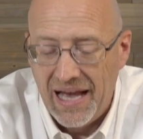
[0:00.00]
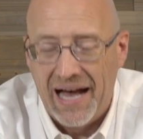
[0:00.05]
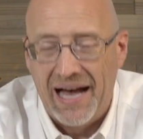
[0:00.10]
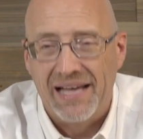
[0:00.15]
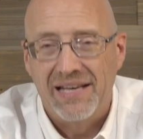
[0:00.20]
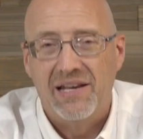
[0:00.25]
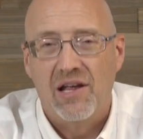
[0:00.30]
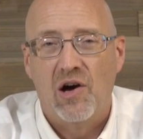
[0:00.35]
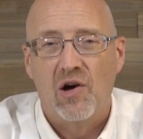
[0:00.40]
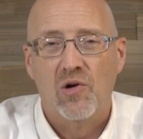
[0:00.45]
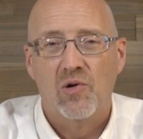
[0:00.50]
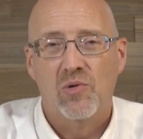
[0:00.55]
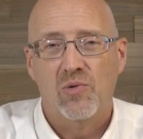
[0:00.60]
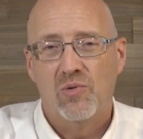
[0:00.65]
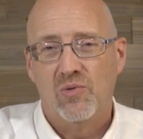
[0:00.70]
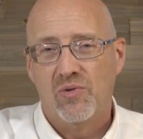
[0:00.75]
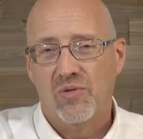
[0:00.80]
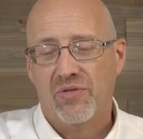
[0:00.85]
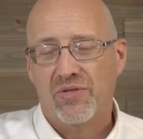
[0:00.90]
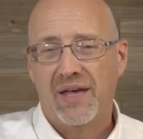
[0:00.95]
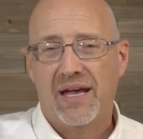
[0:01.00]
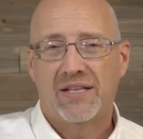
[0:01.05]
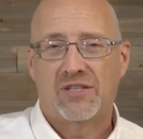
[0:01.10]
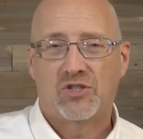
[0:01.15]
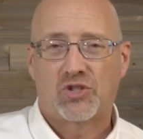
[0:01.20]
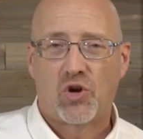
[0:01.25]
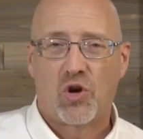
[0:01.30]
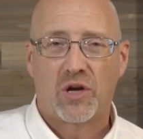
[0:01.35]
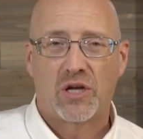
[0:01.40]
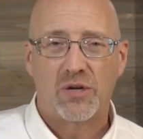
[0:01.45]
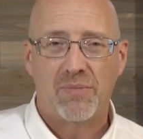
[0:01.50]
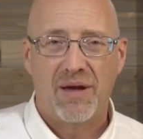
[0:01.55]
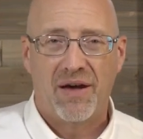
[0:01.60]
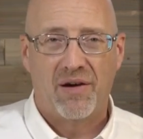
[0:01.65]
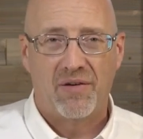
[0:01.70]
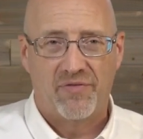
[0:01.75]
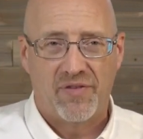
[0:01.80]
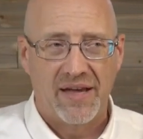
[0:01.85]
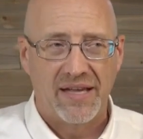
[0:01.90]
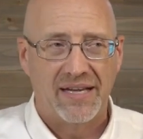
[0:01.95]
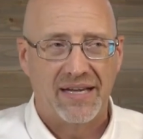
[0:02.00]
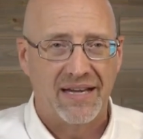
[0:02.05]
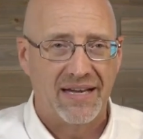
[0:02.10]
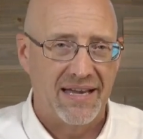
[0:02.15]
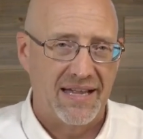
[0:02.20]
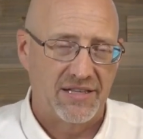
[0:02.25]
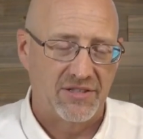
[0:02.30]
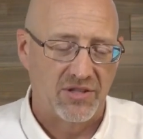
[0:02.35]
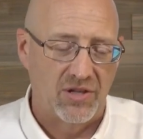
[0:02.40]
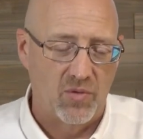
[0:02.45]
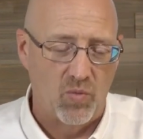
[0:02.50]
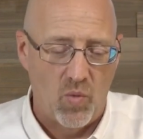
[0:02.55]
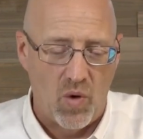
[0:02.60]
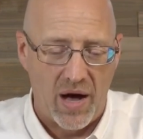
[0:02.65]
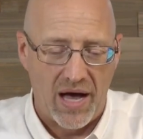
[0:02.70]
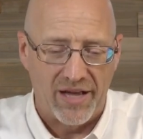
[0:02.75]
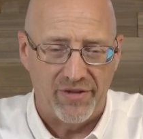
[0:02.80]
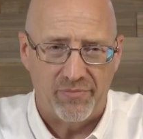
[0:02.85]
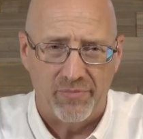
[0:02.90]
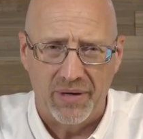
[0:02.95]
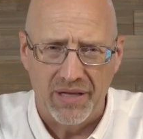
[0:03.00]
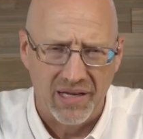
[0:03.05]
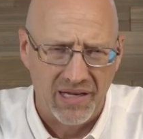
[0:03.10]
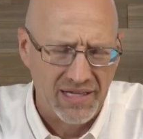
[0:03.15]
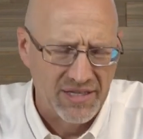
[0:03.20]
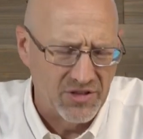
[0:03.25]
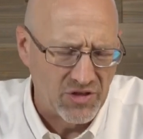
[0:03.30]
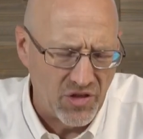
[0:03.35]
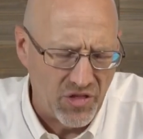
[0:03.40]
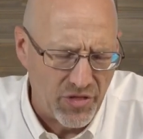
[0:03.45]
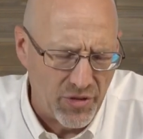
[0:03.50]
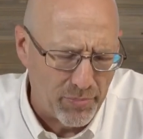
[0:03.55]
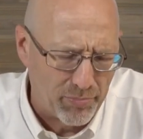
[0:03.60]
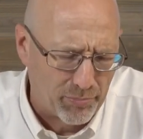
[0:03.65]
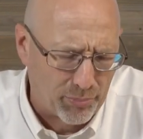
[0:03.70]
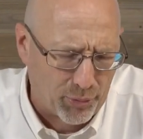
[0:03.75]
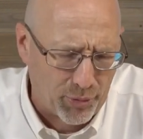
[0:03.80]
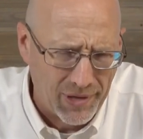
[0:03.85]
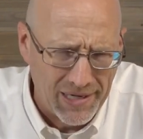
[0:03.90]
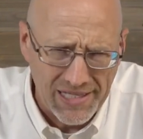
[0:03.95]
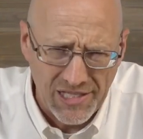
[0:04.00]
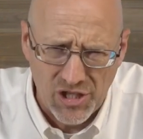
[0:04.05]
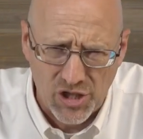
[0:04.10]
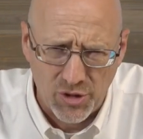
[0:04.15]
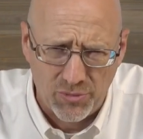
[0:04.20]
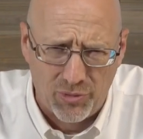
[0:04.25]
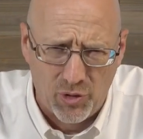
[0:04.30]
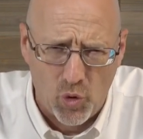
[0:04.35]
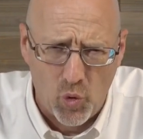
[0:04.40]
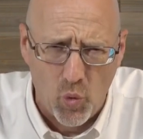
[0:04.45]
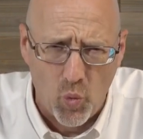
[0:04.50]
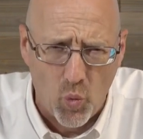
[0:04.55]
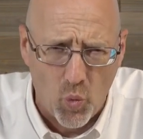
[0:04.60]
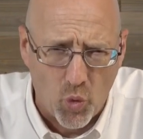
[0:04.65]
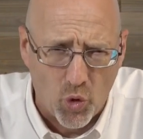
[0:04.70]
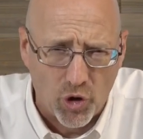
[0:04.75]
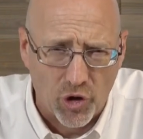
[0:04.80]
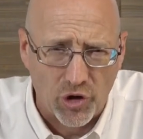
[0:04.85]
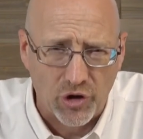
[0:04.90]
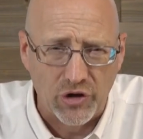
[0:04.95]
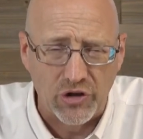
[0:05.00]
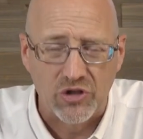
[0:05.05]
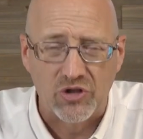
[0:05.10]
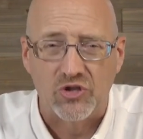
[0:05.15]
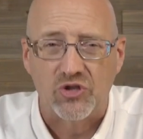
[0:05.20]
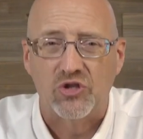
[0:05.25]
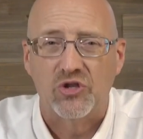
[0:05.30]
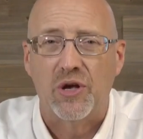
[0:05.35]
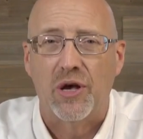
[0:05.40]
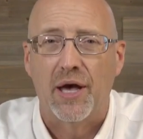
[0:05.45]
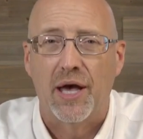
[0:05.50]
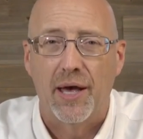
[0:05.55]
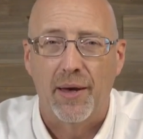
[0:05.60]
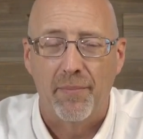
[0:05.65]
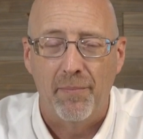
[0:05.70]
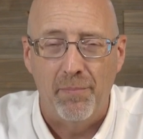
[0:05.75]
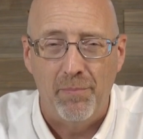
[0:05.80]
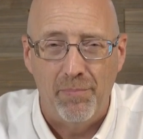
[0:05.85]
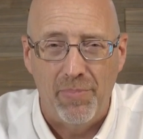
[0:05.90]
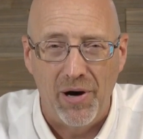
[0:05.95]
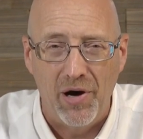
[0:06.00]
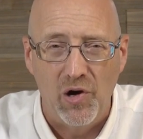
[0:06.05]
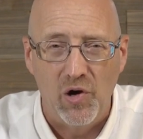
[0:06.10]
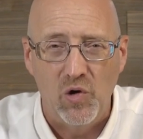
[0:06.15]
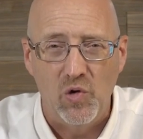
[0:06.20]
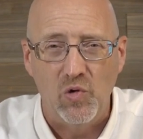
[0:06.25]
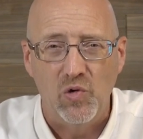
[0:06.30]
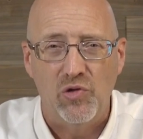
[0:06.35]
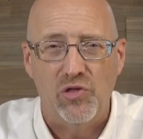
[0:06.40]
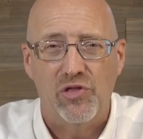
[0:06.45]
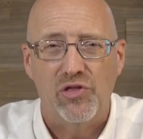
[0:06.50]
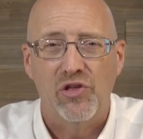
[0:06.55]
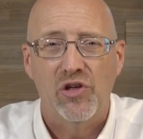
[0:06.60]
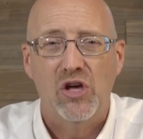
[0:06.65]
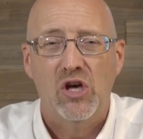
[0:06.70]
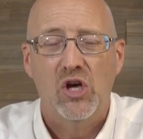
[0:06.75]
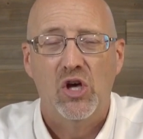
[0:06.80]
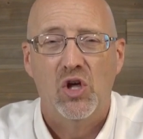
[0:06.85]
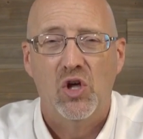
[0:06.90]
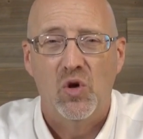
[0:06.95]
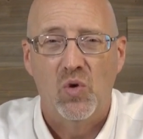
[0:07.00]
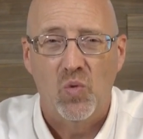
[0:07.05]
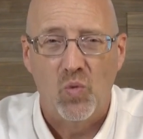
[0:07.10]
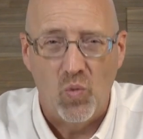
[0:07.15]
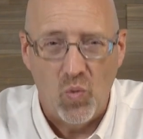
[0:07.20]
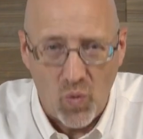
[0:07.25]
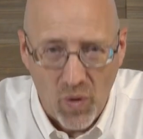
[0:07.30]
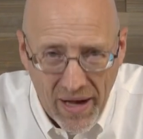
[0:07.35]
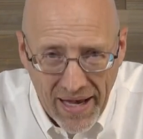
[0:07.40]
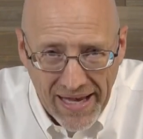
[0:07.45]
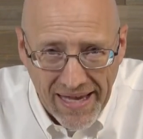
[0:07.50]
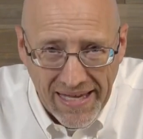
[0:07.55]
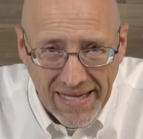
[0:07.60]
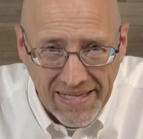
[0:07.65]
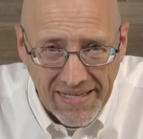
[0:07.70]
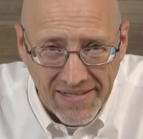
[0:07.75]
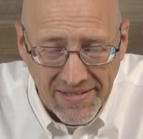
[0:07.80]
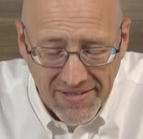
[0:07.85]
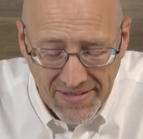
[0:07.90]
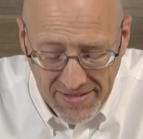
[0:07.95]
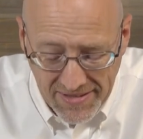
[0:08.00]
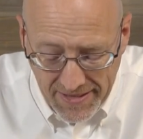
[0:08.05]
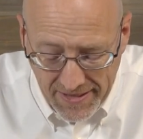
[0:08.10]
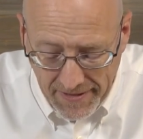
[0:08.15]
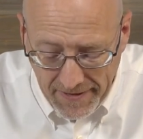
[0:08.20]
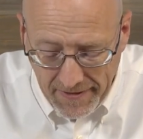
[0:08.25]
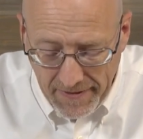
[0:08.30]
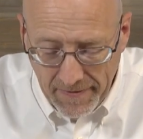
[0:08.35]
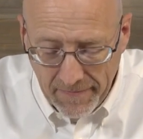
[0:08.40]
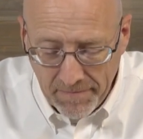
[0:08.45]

I know that's talking about finding an excellent wife, but listen, the principle works both ways.